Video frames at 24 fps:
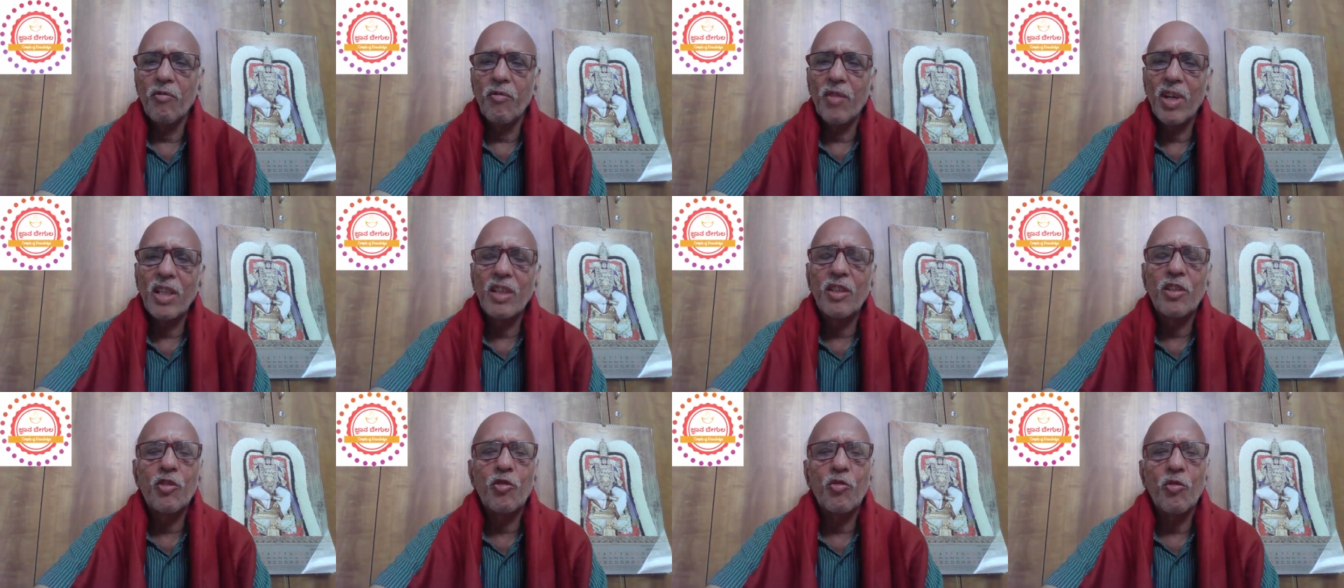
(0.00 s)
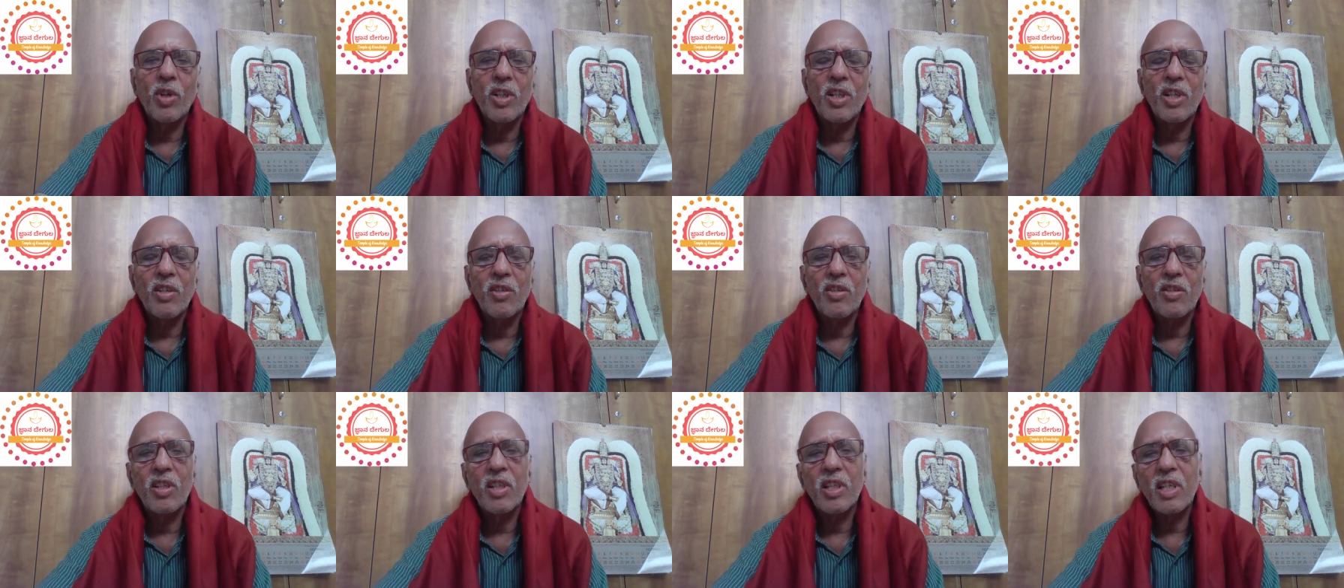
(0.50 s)
wealth to
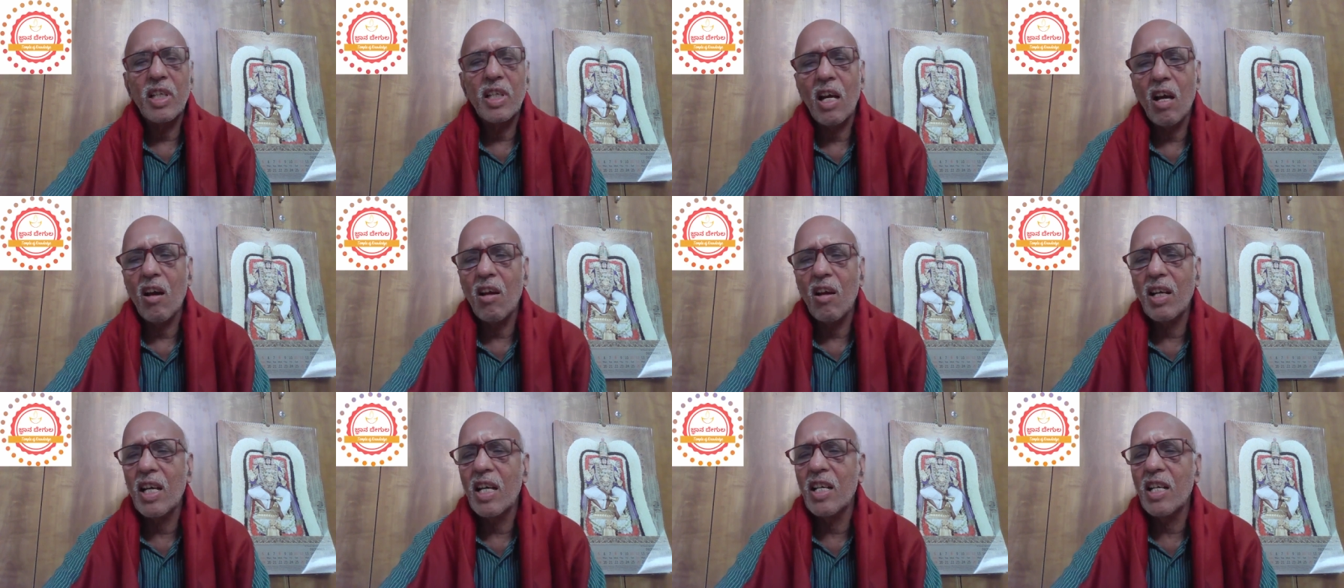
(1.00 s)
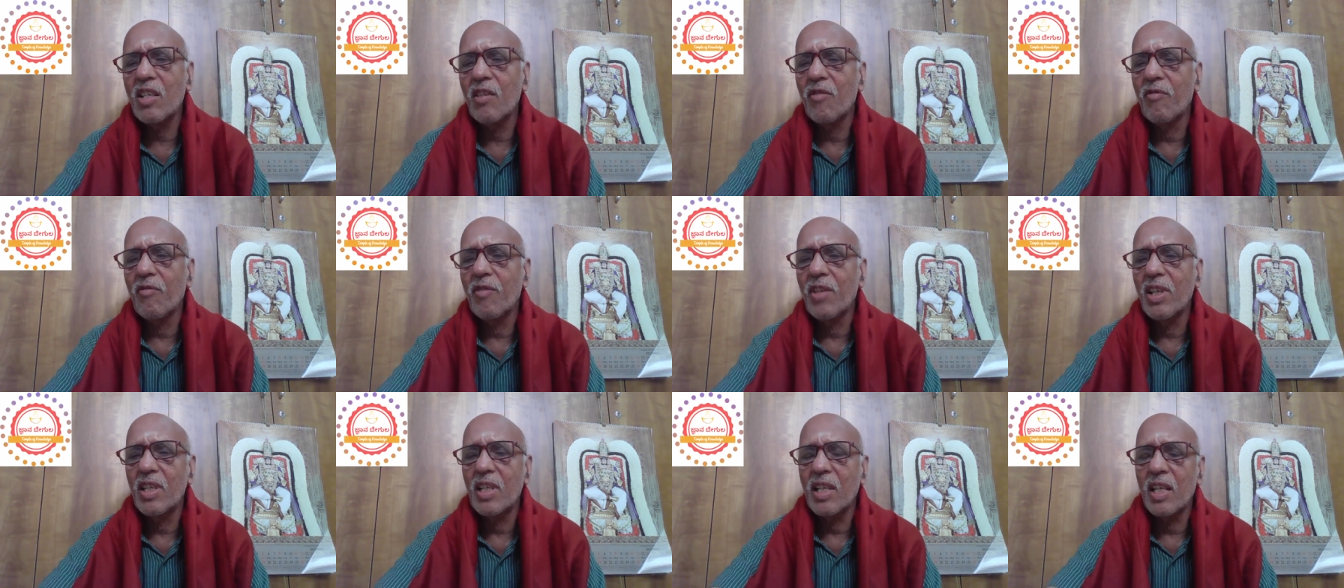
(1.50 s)
others. Yeah, all kinds
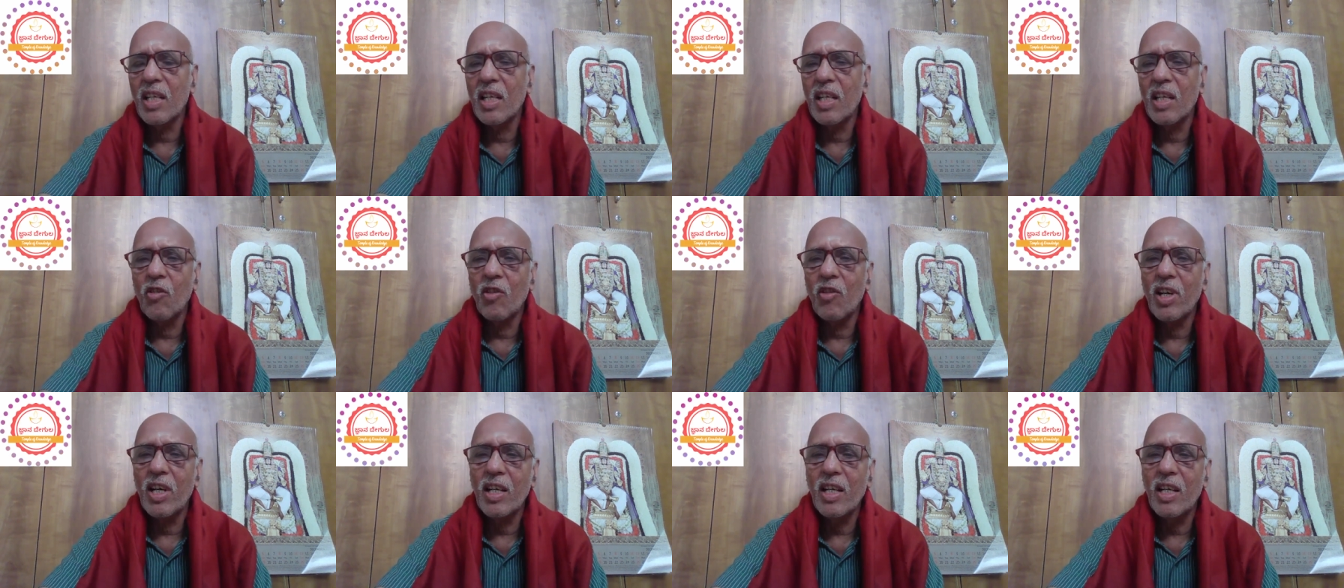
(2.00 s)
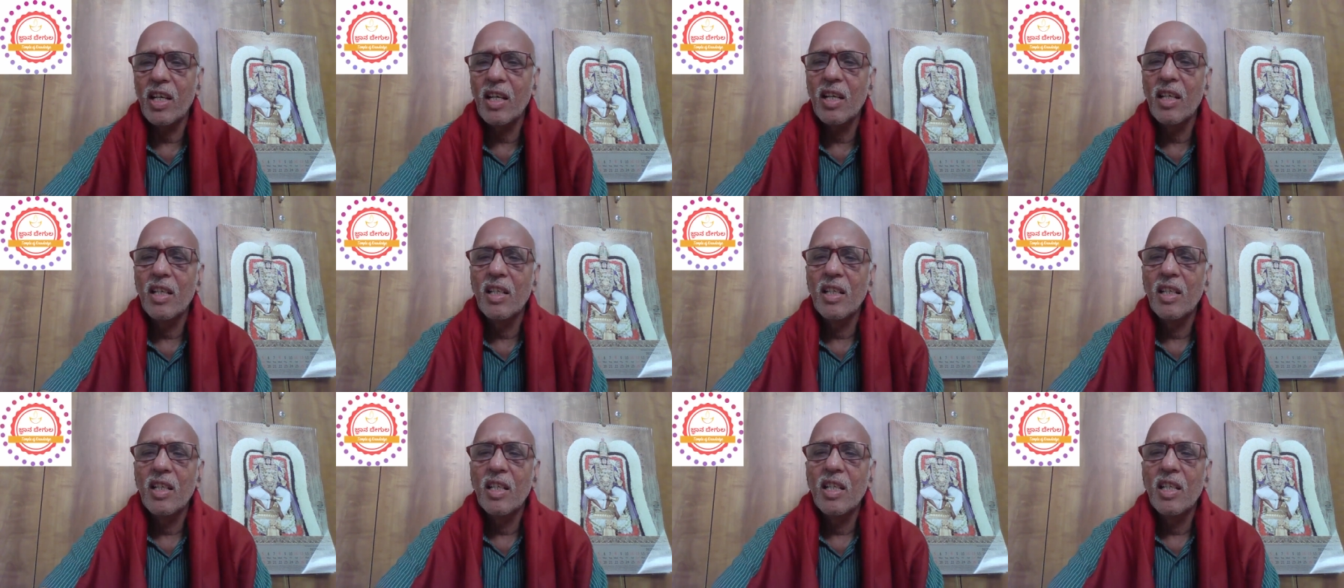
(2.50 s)
of wealth he donated,